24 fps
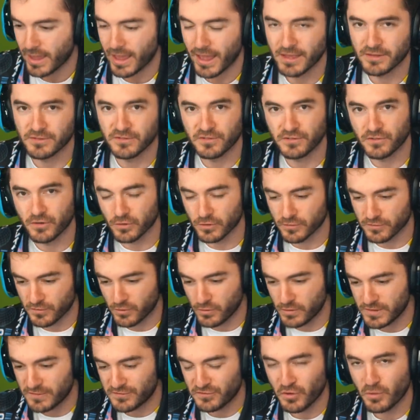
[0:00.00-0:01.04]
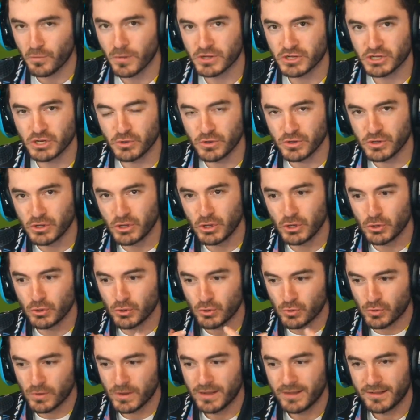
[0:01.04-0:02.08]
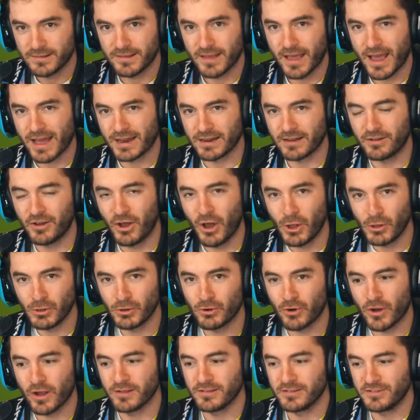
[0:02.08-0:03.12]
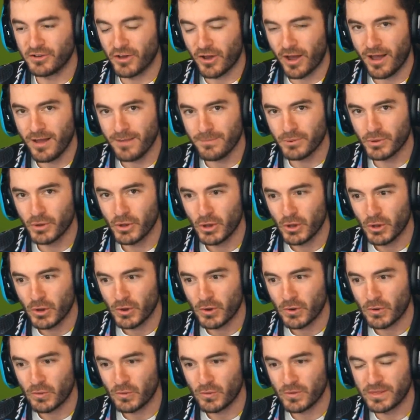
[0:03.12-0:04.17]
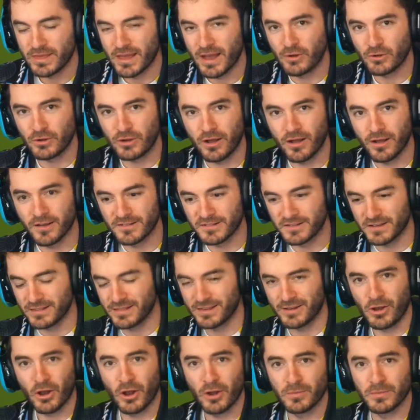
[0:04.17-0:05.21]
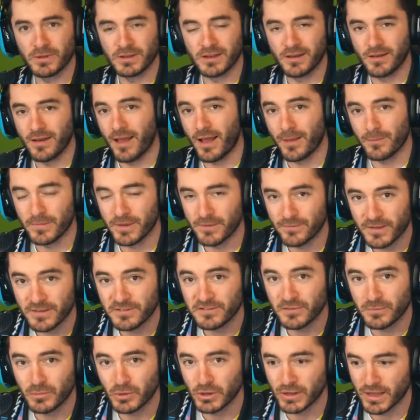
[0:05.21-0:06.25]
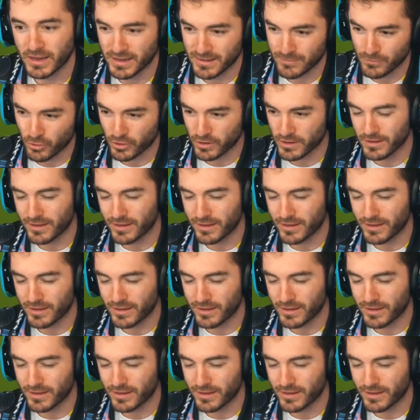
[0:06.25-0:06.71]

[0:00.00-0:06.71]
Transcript: And so there's only so much you can do to add a color on top without causing the carbon to not be visible anymore.